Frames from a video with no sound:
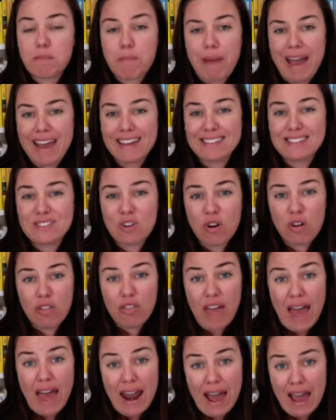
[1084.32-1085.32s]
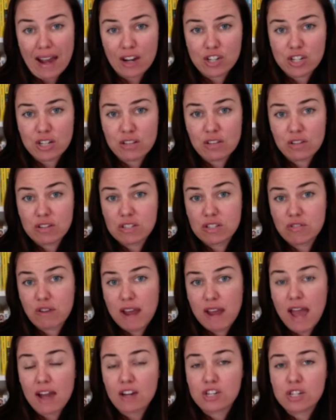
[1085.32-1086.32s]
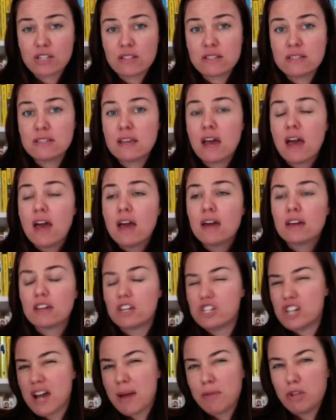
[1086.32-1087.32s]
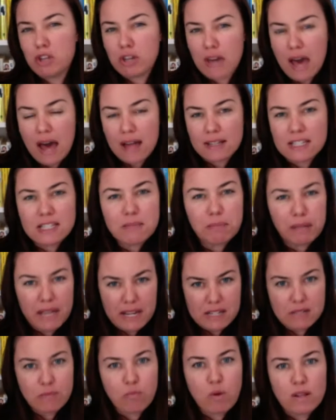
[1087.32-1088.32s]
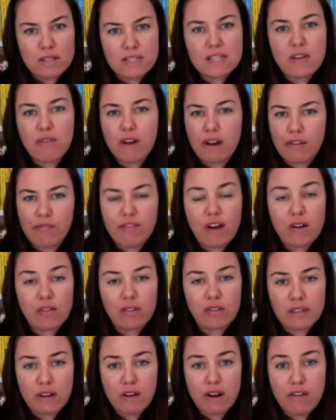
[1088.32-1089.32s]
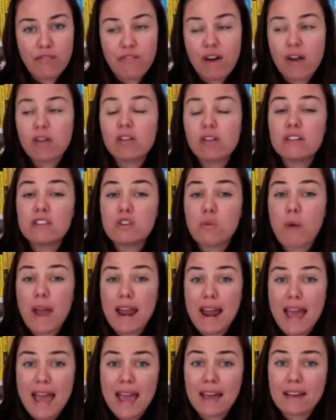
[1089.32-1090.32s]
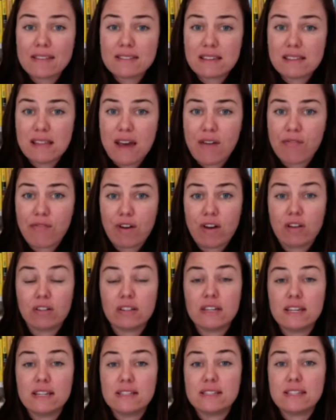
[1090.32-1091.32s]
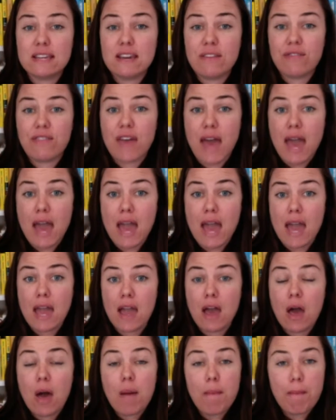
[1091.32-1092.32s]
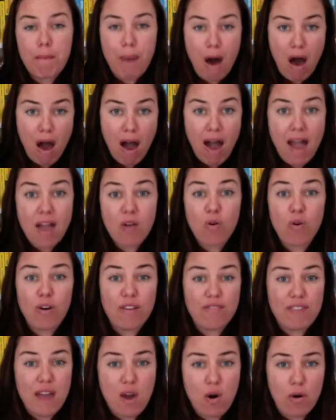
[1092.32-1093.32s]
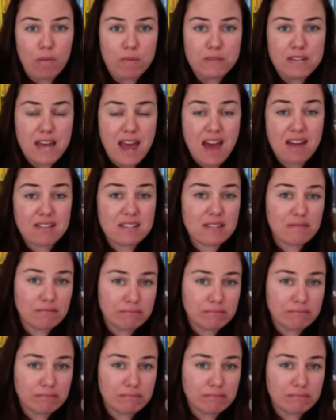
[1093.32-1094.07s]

based on that action, those 3 actions. Kajabi, you can't split. Once they're in a funnel, they're in a funnel. And the way to exit that funnel is if they buy or if they opt out.